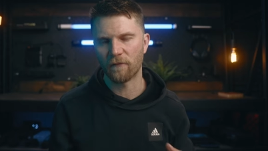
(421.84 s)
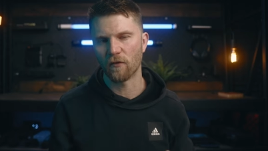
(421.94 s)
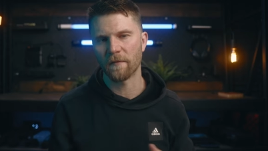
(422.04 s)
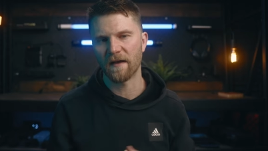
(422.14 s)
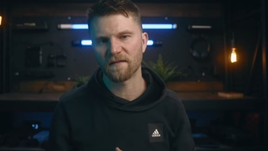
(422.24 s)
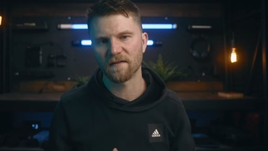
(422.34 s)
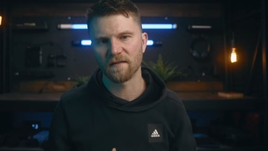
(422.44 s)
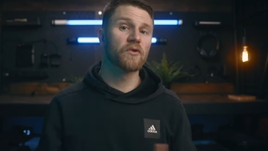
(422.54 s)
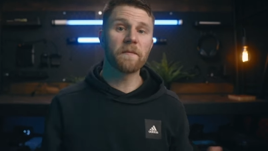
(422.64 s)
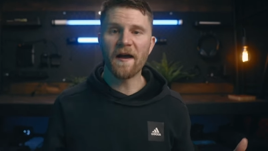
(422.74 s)

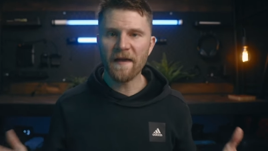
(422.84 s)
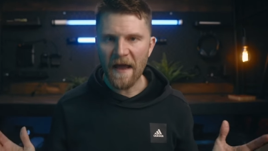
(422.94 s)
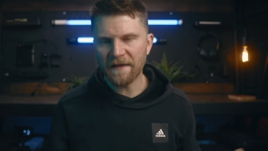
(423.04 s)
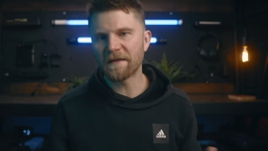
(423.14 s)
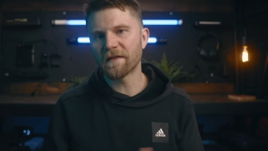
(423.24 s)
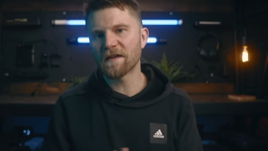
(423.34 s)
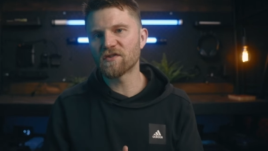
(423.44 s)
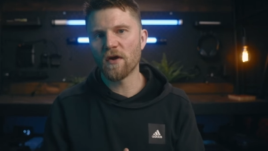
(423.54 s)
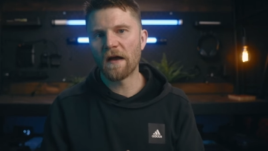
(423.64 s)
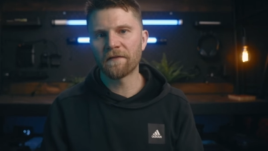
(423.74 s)
formats. When you buy any of these
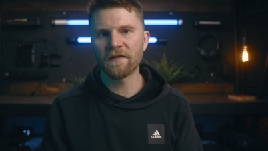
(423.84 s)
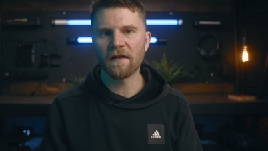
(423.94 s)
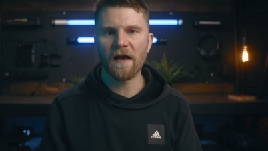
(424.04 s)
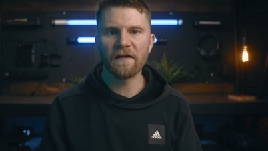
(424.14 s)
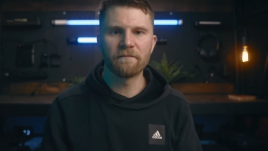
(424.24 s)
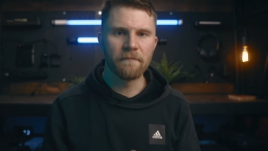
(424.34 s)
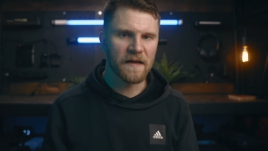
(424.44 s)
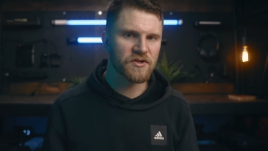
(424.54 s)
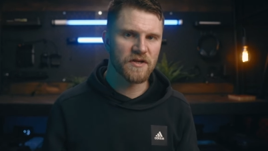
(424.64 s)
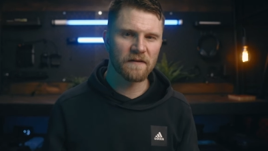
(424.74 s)
drives that I've
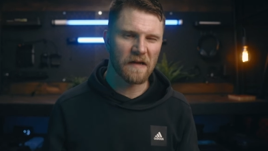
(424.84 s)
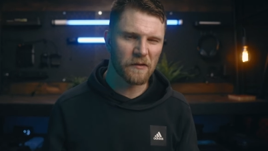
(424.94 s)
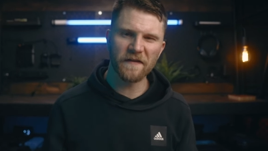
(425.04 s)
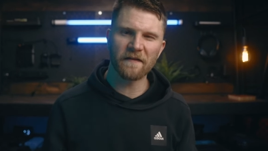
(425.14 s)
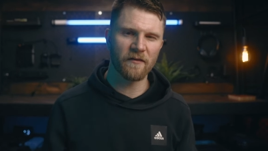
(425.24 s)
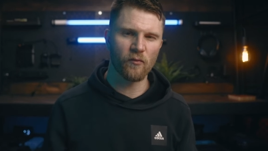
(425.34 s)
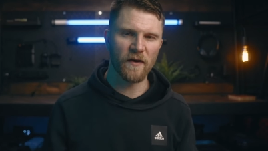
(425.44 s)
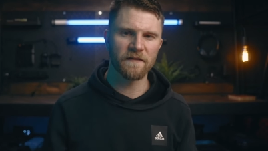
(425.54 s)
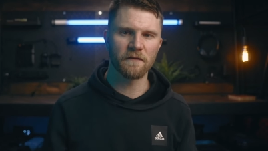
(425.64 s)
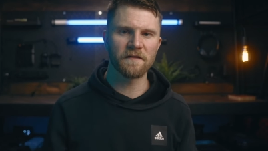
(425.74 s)
mentioned, outside of the
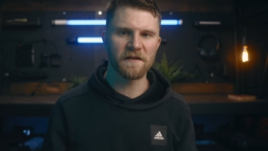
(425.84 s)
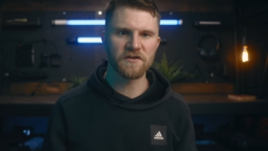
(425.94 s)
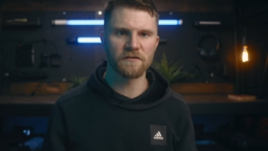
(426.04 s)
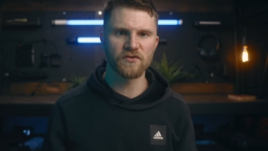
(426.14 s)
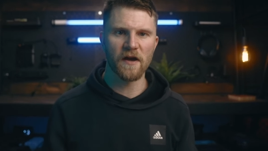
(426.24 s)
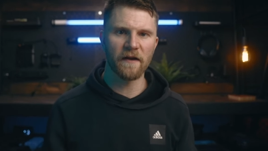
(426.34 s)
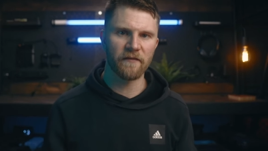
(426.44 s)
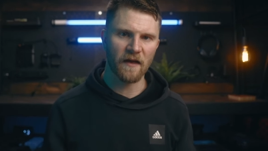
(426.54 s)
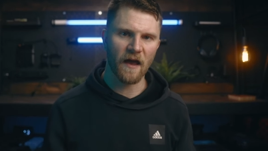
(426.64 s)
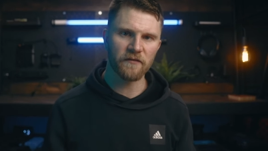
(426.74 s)
Western Digital drive
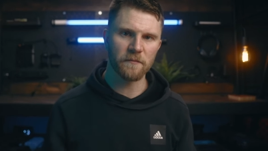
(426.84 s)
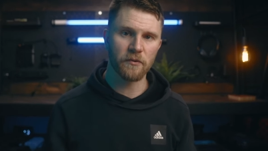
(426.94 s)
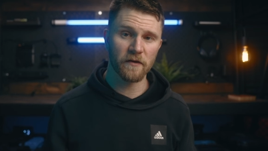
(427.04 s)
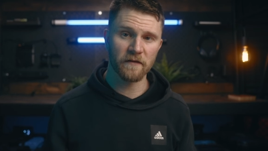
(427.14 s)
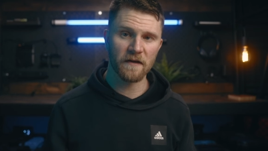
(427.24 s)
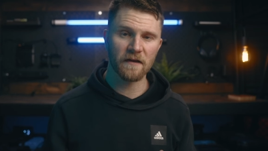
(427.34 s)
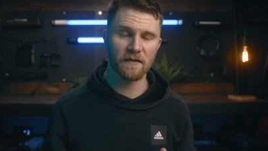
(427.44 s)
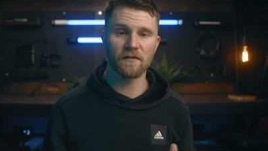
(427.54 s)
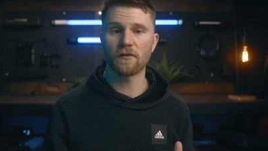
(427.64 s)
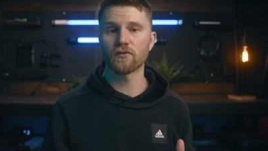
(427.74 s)
that you have to put in the
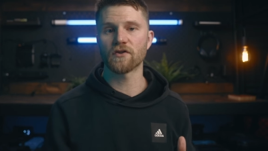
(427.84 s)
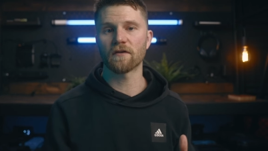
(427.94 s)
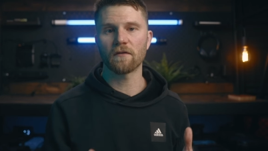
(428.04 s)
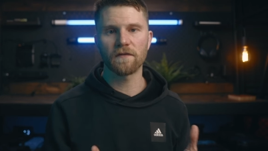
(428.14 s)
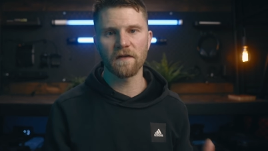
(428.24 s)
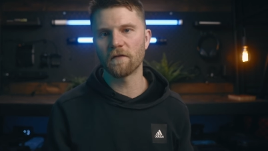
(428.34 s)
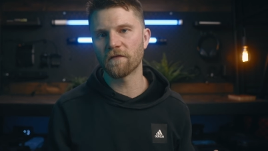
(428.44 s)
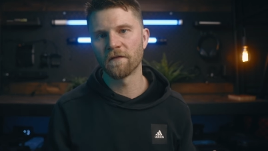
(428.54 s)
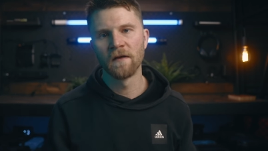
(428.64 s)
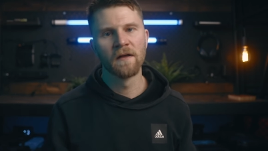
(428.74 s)
enclosure yourself,